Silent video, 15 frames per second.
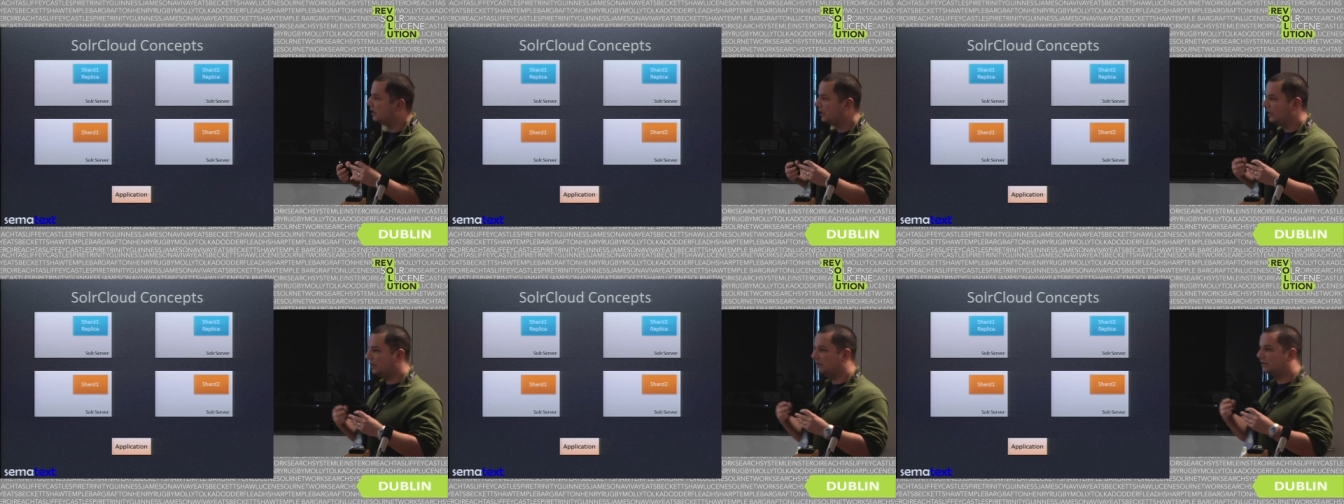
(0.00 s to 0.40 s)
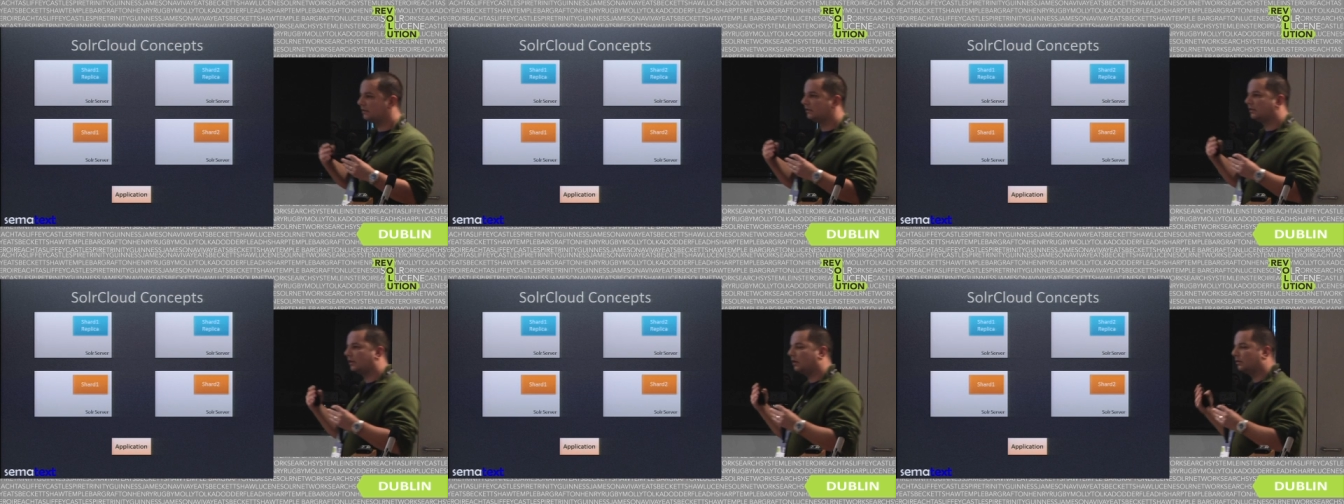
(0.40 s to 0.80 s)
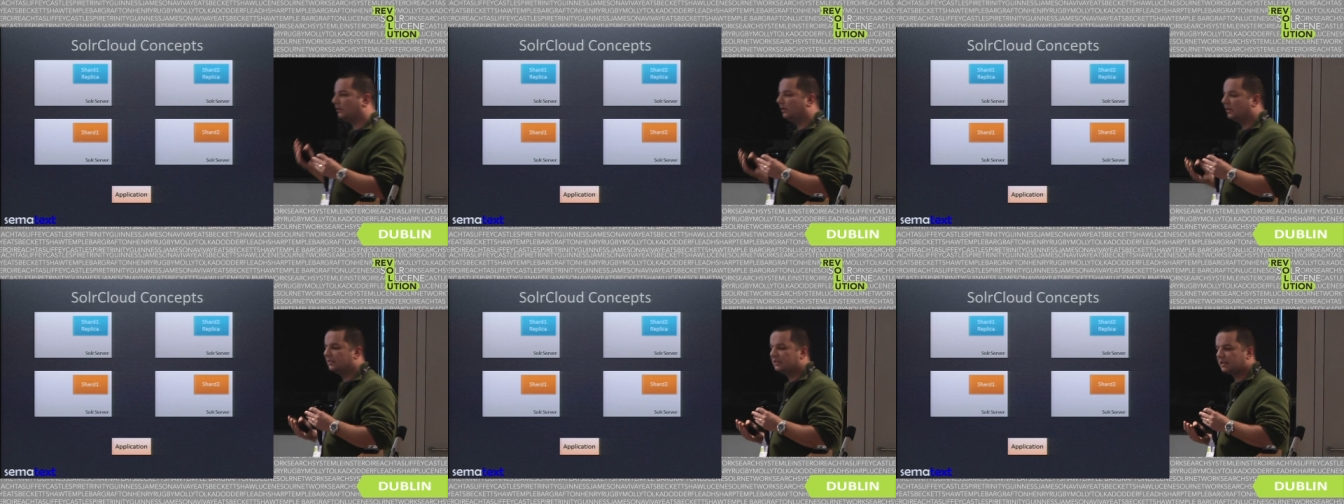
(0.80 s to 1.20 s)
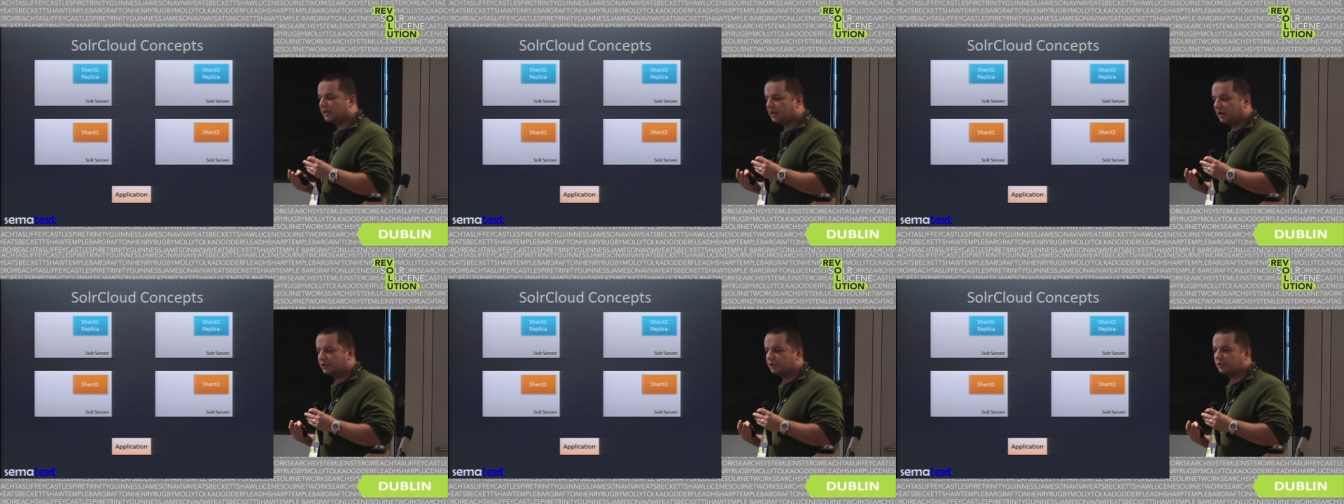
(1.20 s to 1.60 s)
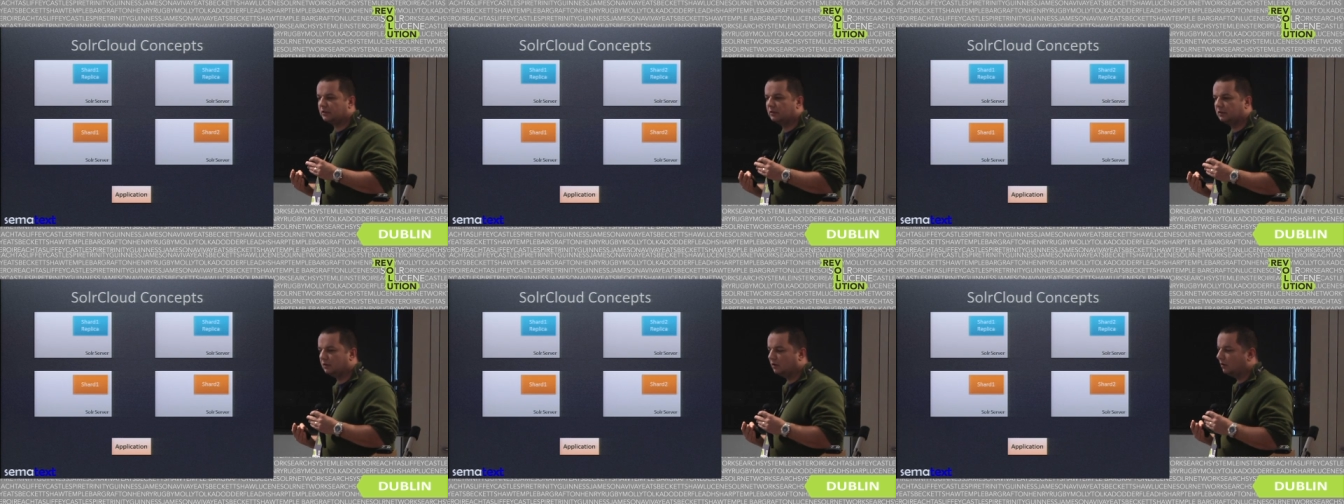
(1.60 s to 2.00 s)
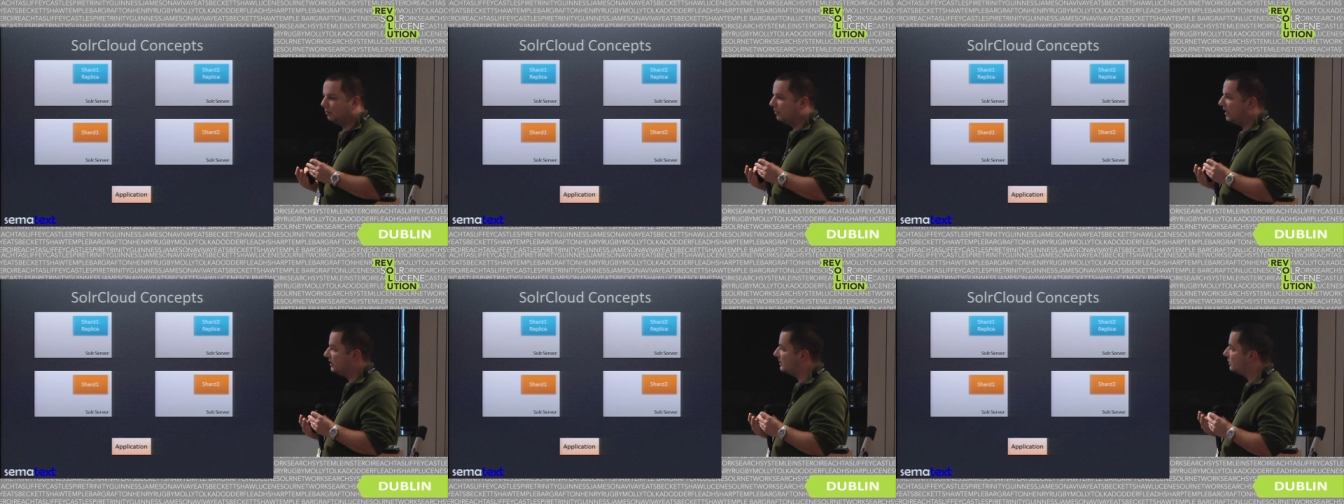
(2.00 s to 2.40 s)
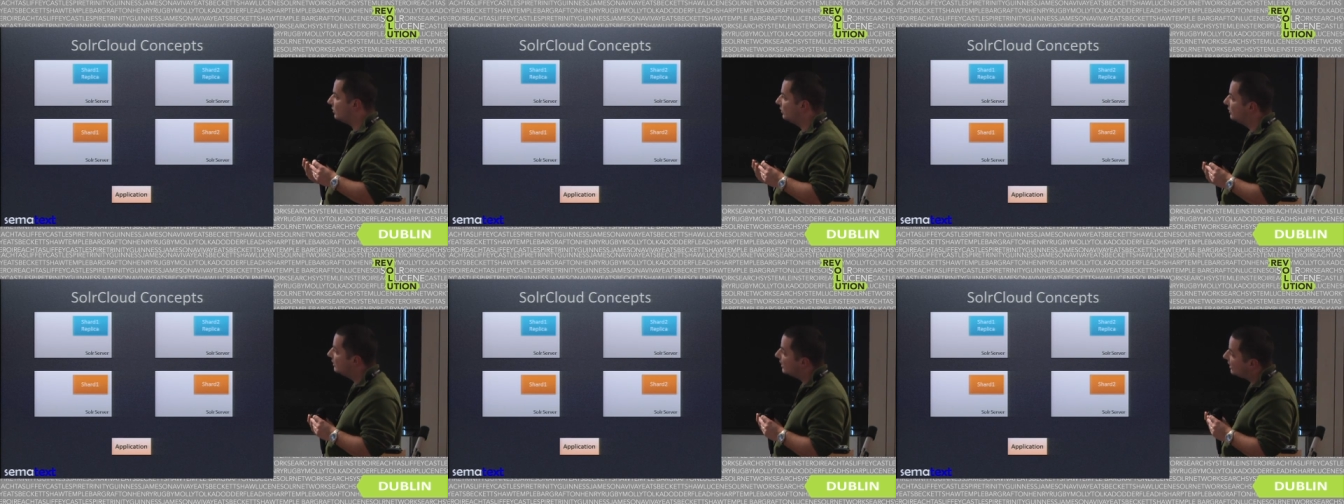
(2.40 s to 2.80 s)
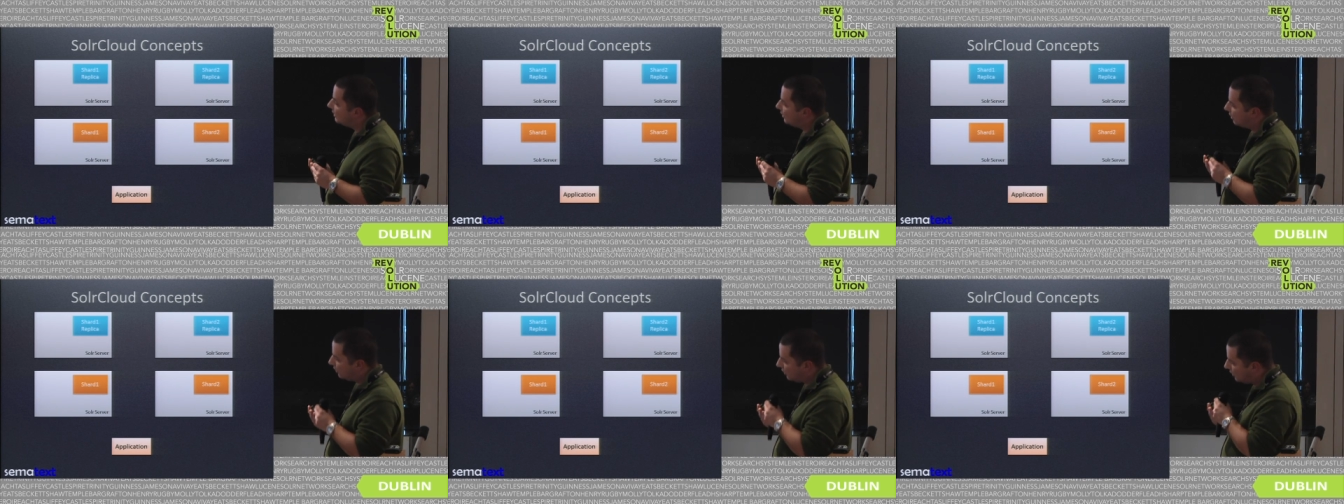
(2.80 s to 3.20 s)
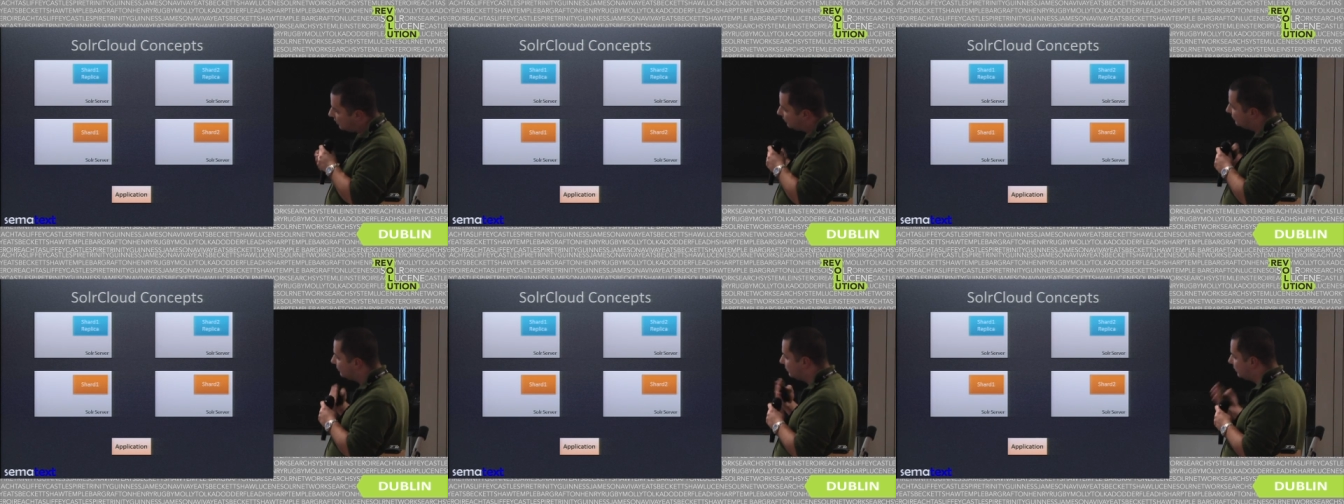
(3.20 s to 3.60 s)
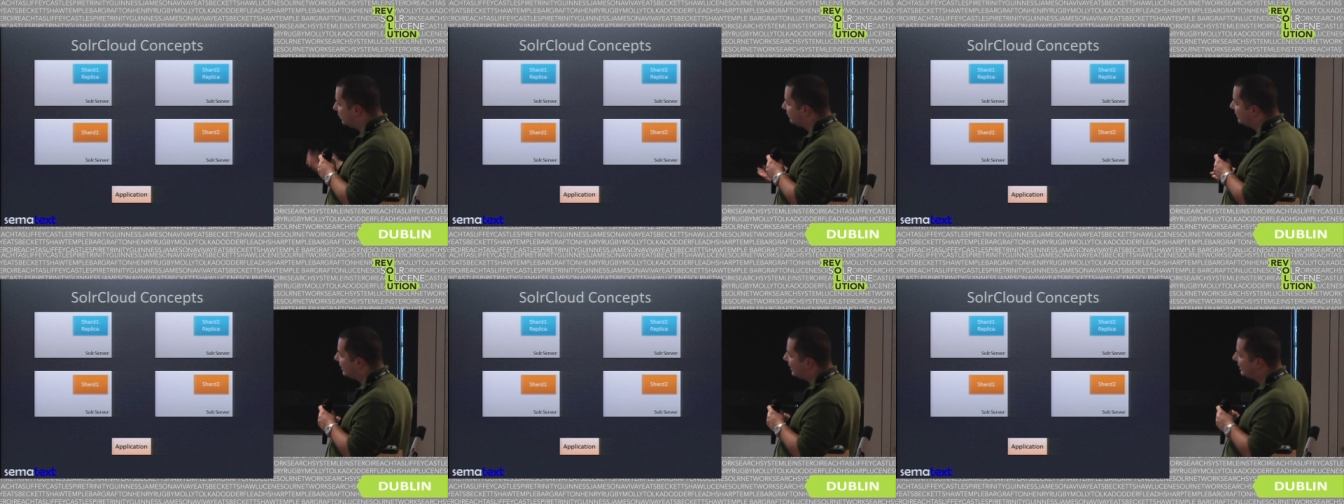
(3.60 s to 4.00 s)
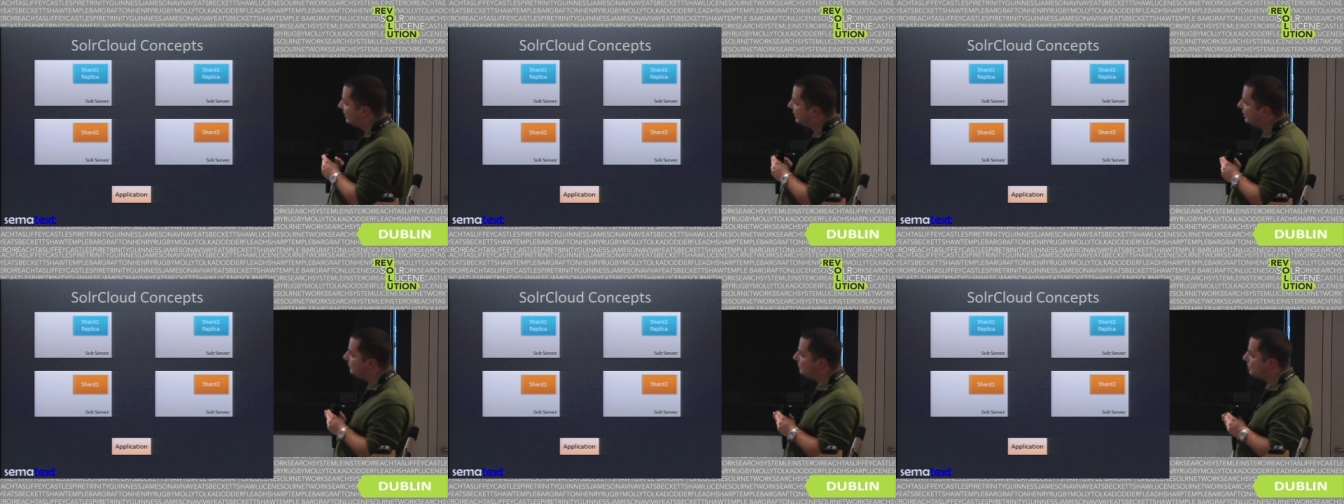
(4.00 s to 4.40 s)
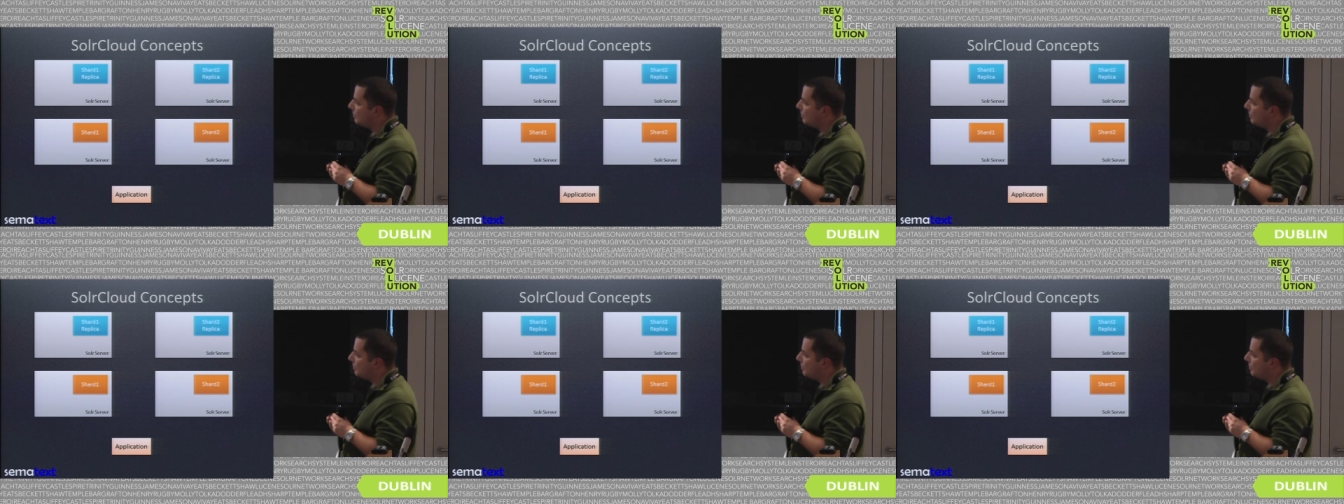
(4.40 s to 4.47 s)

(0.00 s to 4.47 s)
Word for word: it calculates the hash based on, of, on that ID,